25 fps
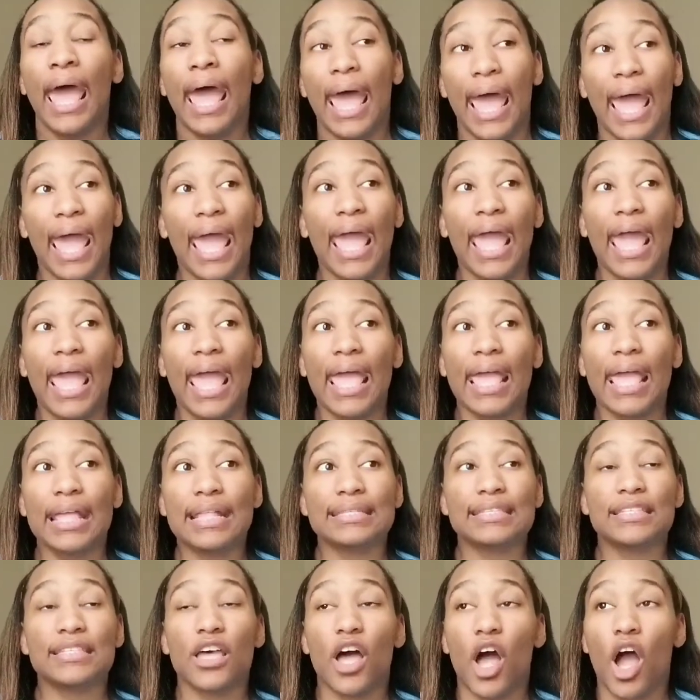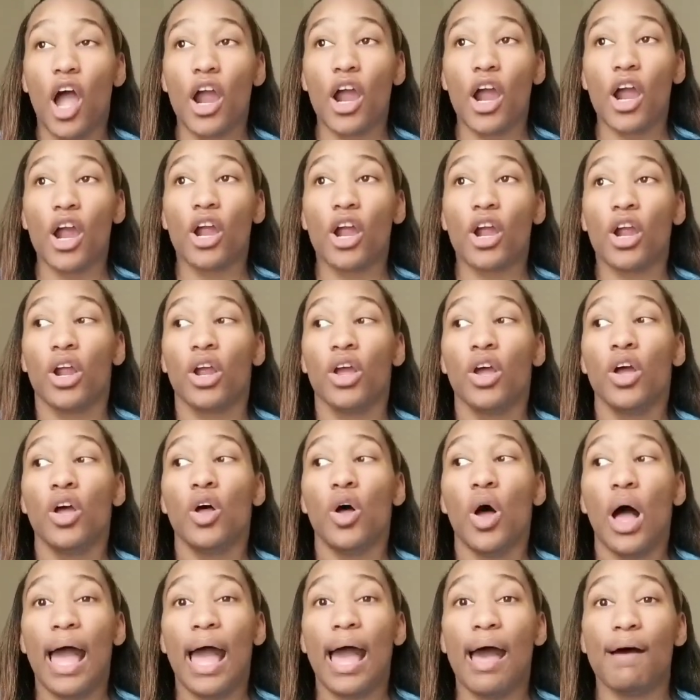and her
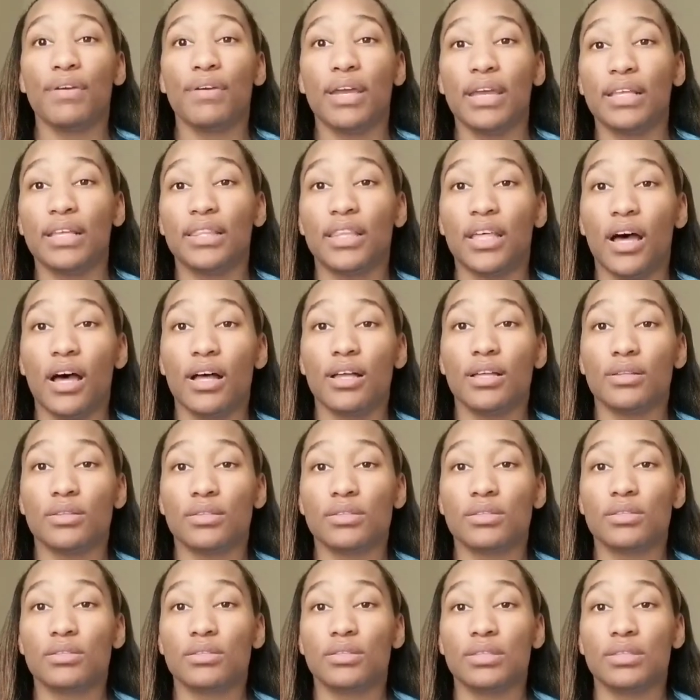having the